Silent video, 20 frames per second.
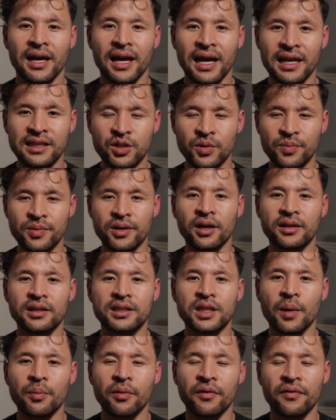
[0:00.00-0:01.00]
and to be on the
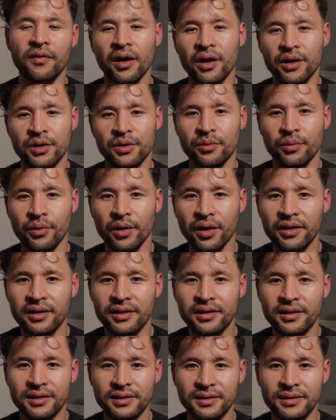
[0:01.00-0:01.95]
top of all your work.